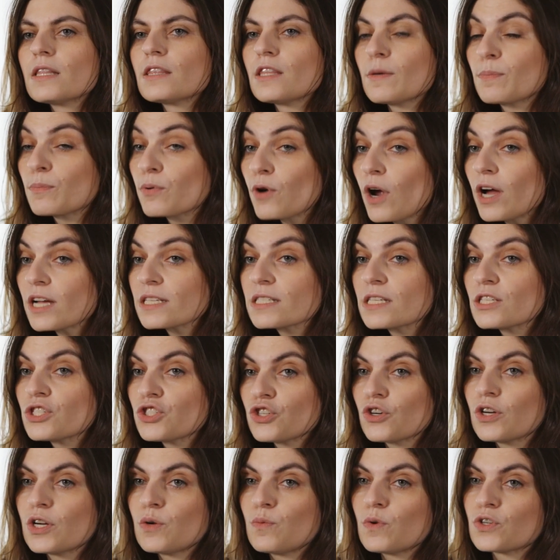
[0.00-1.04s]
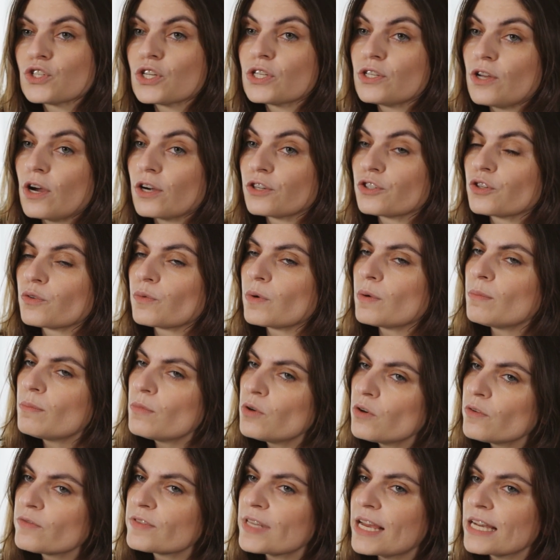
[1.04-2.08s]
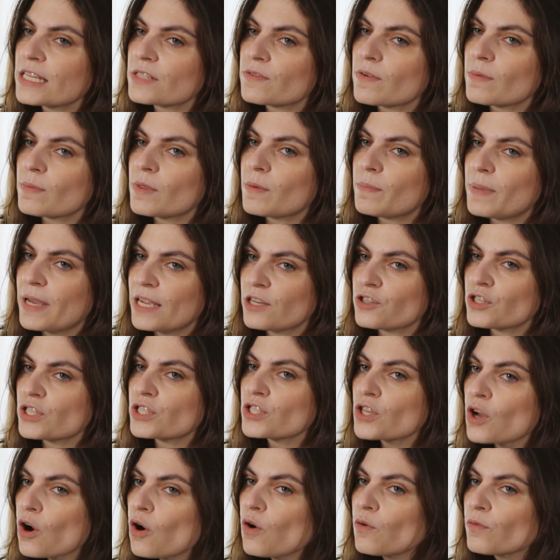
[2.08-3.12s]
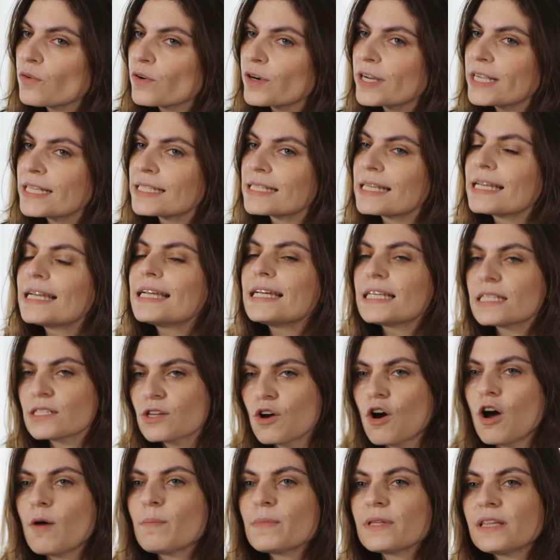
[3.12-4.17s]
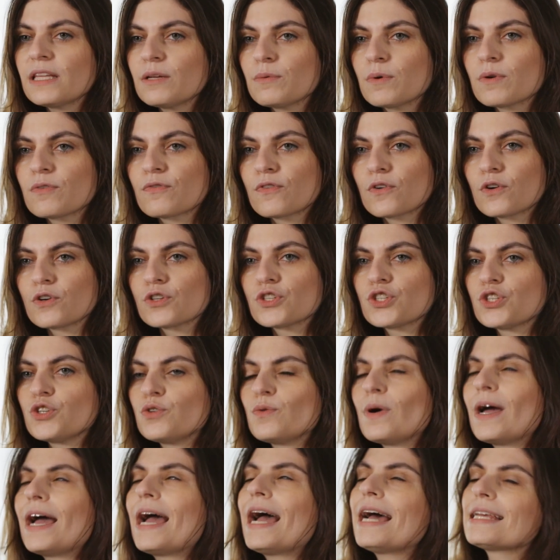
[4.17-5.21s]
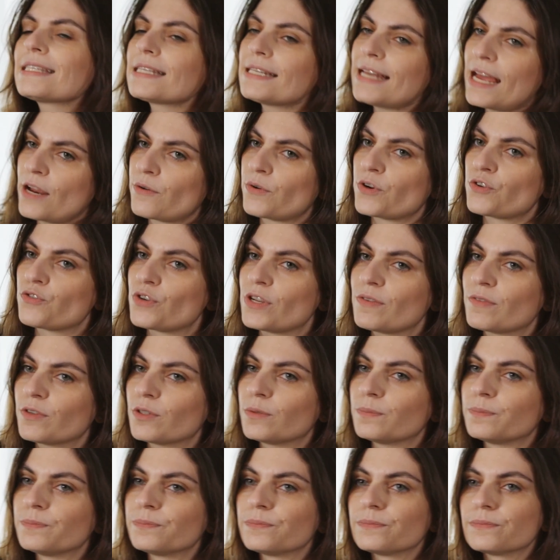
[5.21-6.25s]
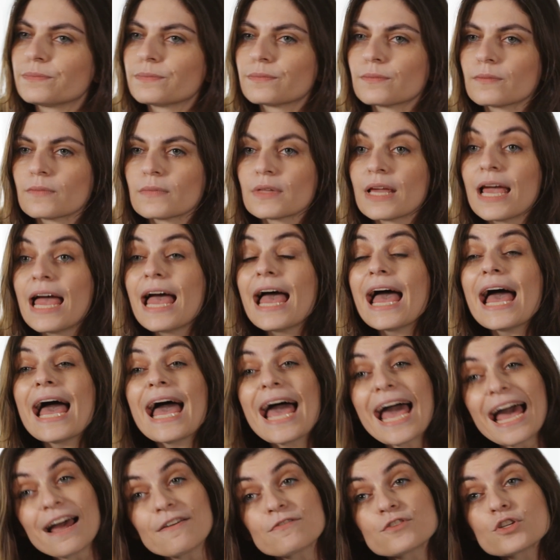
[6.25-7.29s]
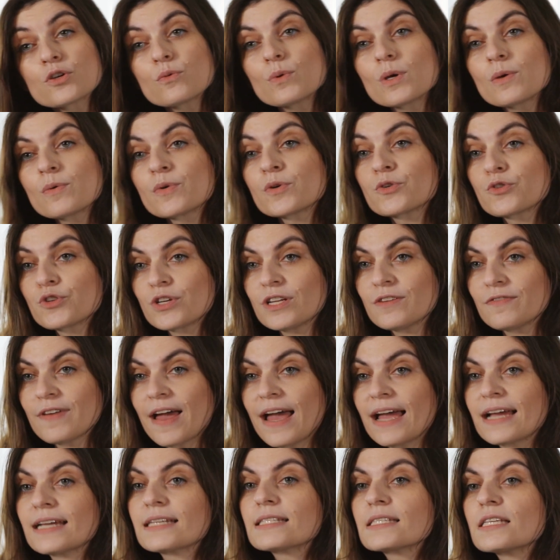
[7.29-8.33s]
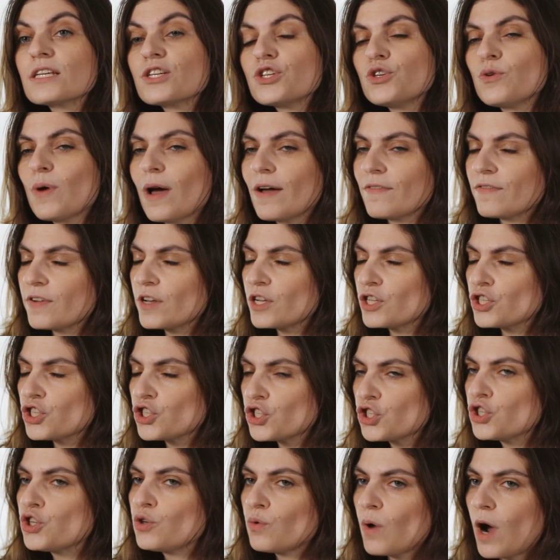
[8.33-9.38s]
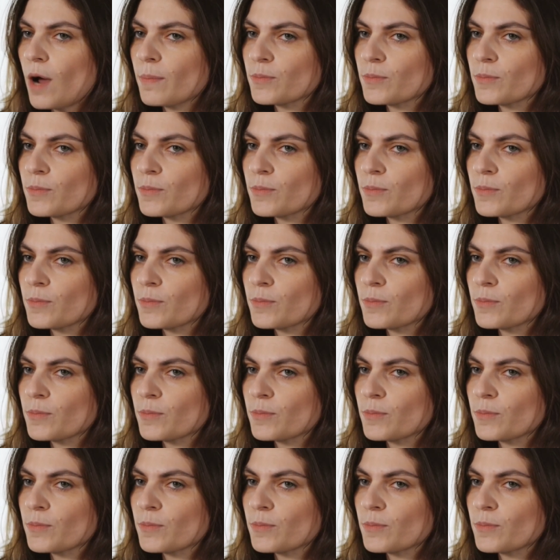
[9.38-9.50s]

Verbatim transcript: The process during which a doctor removes eggs from the patient's ovaries is commonly referred to as an egg retrieval. After we retrieve eggs, you have two